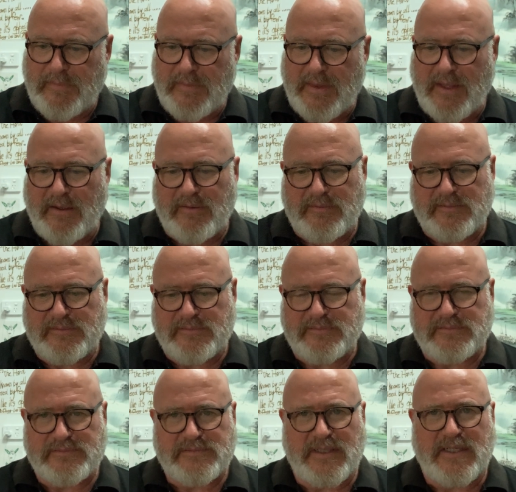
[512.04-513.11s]
Now,
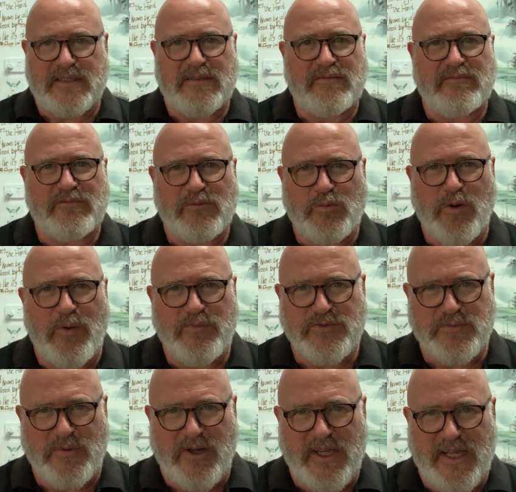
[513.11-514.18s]
that warms
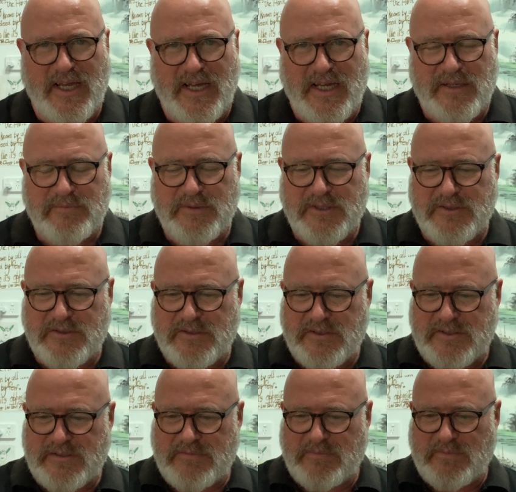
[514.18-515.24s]
my heart
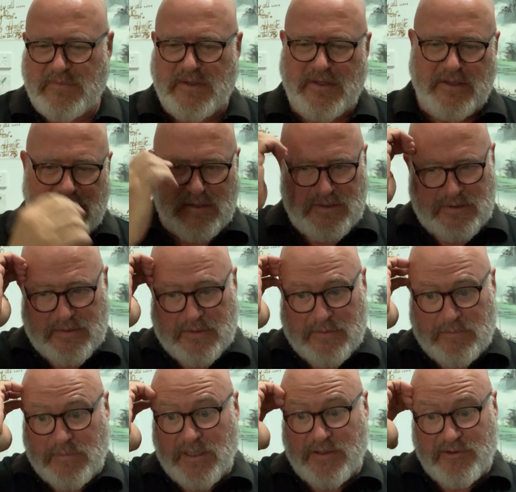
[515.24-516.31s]
because,
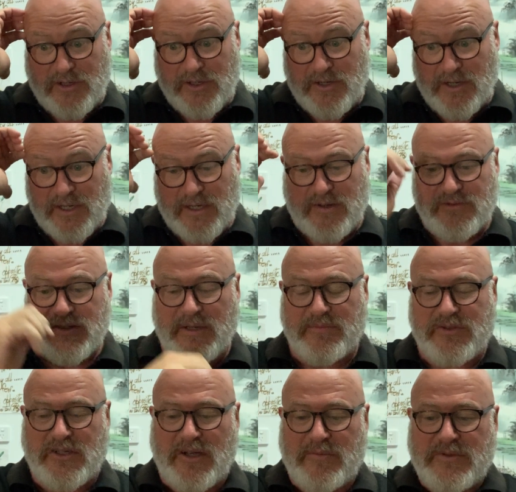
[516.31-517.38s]
believe it or not, I've
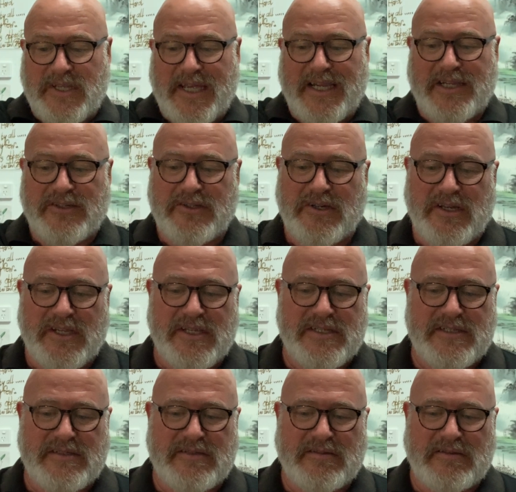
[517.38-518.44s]
sometimes
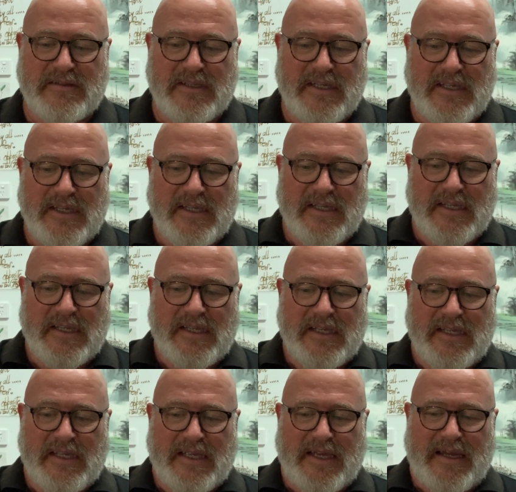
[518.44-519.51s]
agonised
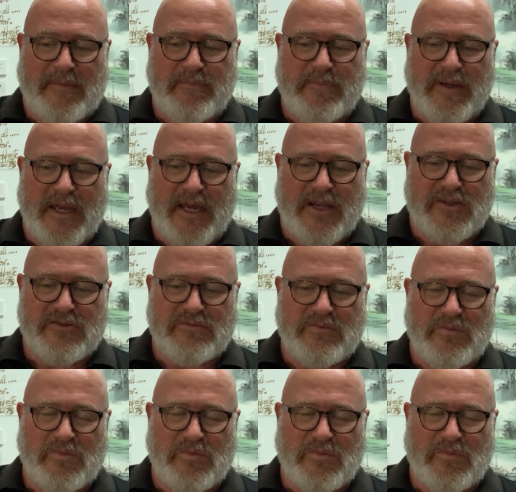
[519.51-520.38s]
about